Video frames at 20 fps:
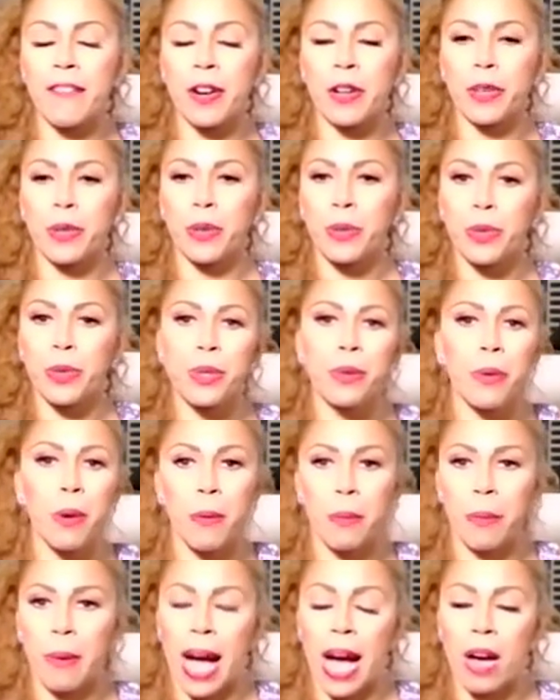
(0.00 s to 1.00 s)
on who
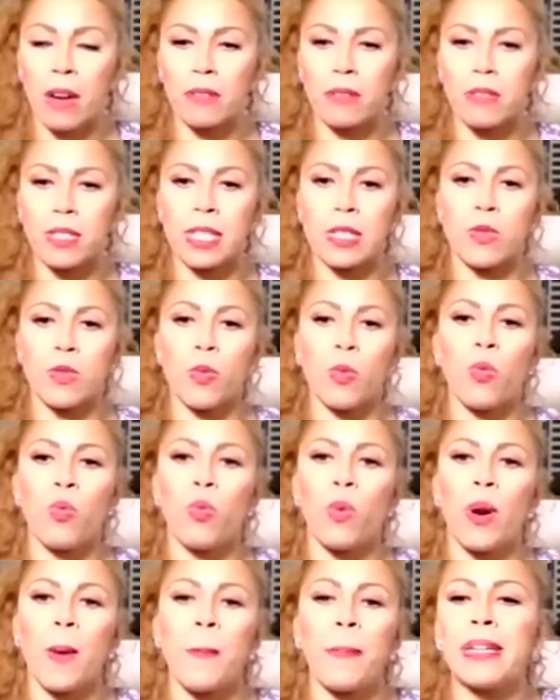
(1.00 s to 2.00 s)
you're around and
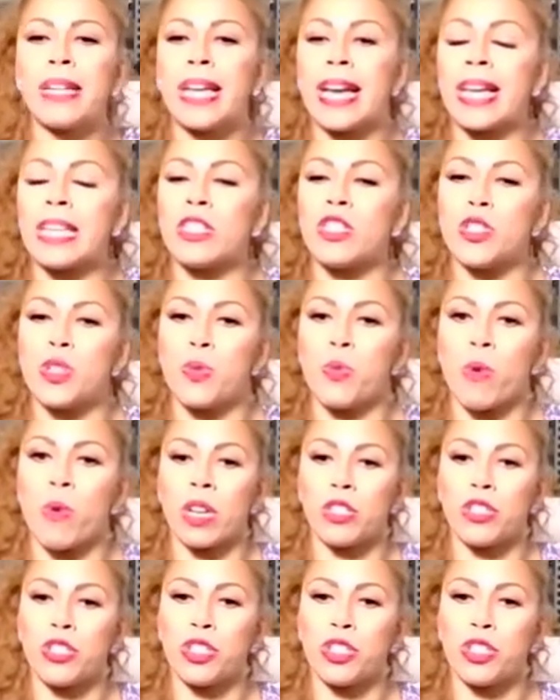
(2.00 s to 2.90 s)
what plans you want